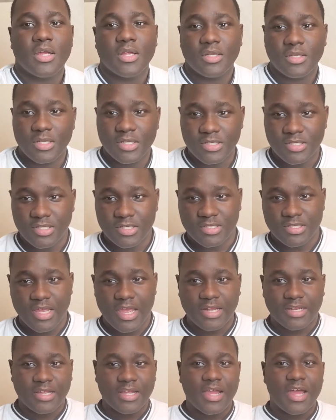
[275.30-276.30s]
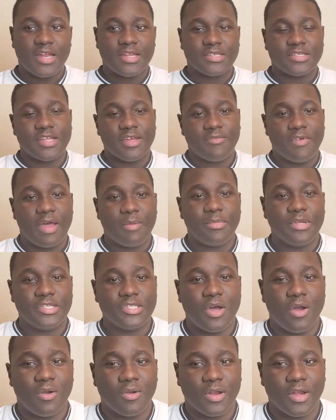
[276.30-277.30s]
This is exactly the kind of stuff I be
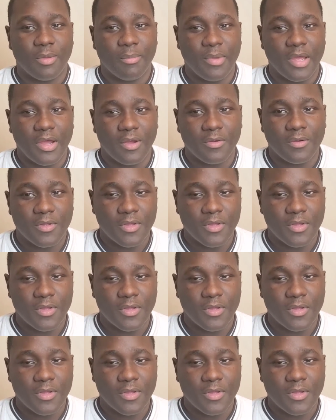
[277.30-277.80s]
talking about.